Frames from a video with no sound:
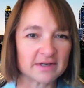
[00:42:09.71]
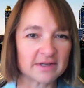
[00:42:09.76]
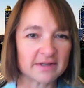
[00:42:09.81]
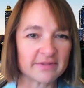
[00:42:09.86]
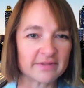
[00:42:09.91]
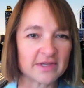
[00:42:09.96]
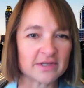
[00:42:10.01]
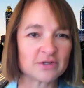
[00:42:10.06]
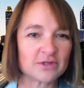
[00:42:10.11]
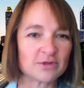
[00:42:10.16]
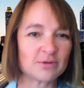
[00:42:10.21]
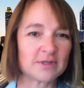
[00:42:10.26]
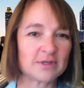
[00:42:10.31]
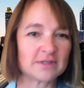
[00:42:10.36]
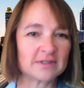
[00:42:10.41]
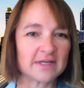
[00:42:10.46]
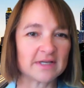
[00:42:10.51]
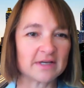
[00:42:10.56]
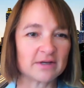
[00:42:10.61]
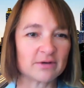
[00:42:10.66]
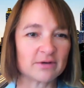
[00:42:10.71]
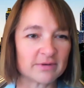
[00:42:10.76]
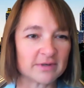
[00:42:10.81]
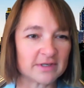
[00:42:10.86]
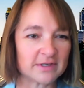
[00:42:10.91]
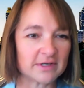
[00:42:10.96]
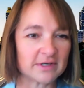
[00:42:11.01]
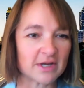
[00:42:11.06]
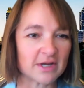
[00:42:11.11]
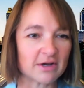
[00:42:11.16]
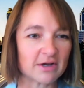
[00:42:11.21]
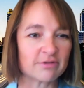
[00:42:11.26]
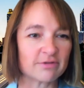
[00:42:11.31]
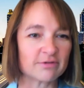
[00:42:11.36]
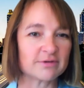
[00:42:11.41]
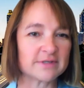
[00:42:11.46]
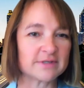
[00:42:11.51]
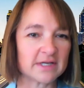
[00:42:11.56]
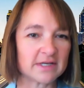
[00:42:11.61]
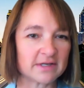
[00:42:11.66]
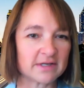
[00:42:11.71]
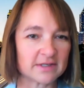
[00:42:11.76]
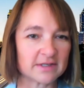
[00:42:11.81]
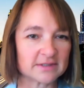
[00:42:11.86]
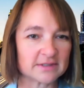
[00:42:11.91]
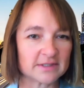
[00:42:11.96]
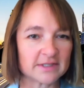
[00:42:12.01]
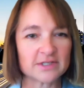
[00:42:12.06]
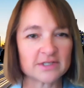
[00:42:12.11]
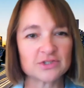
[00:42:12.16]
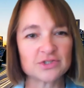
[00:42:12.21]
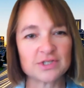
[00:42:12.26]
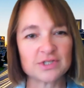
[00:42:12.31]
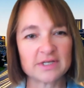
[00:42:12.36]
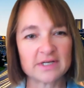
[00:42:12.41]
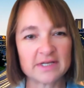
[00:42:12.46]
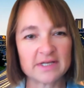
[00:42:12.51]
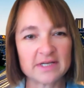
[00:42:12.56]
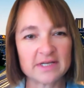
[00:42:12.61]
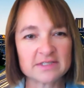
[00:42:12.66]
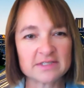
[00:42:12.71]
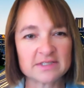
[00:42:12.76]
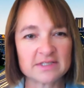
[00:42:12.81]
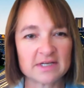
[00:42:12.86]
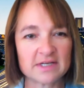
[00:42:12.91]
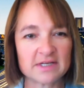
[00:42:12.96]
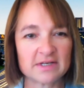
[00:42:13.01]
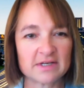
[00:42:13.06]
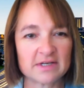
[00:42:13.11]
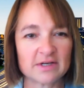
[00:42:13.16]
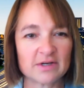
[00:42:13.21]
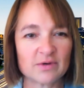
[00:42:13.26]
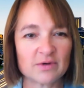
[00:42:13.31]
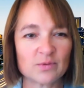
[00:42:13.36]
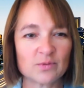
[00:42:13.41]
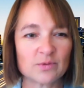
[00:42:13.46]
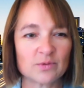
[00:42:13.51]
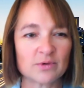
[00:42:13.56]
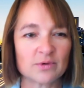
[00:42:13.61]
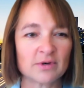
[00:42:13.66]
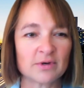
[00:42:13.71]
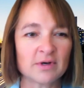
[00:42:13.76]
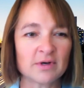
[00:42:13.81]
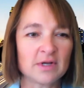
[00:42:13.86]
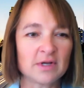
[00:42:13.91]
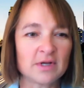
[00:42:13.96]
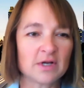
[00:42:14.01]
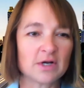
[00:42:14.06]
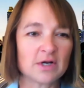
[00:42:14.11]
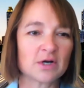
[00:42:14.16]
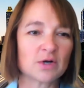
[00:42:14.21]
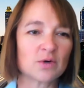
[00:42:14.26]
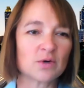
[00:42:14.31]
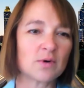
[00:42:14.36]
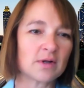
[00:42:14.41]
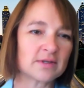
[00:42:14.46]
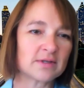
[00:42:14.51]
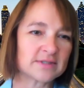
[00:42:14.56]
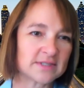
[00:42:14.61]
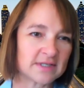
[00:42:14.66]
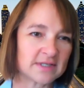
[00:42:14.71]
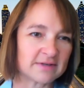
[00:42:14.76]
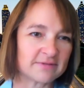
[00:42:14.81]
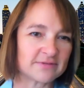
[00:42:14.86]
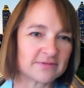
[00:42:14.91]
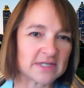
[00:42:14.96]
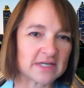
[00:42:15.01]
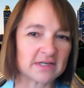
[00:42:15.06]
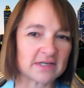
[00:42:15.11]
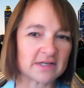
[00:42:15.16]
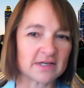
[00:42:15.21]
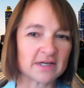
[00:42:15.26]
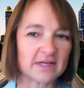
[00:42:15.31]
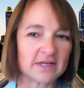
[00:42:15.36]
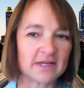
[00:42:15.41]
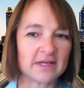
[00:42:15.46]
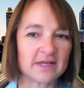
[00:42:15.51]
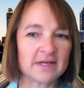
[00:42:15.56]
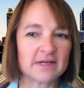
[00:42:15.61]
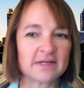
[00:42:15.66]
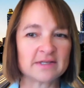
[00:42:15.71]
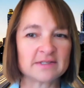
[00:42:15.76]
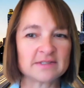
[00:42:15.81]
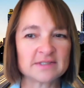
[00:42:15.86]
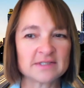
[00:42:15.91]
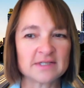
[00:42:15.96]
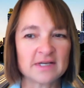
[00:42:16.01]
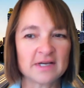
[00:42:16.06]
And then you can layer in other data like GIS data or qualitative data. And